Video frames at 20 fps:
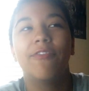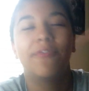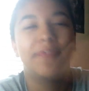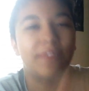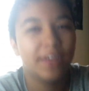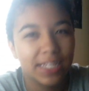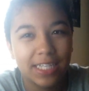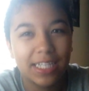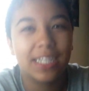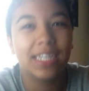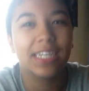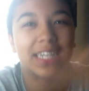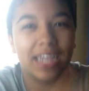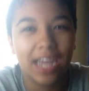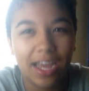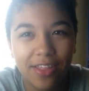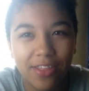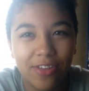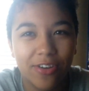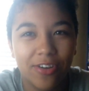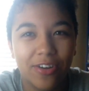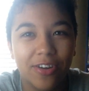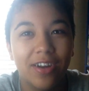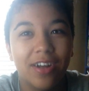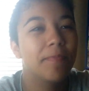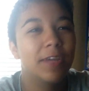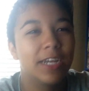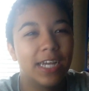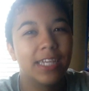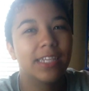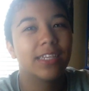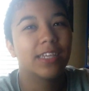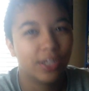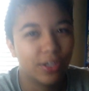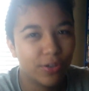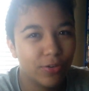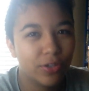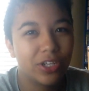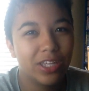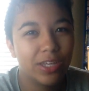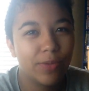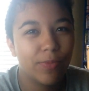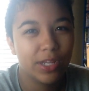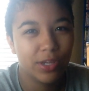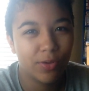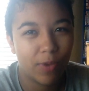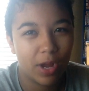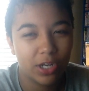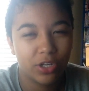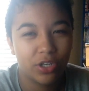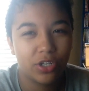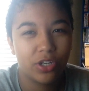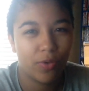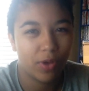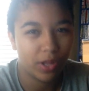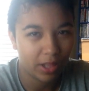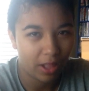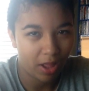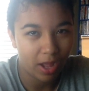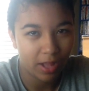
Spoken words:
fit together, because usually when you watch a show,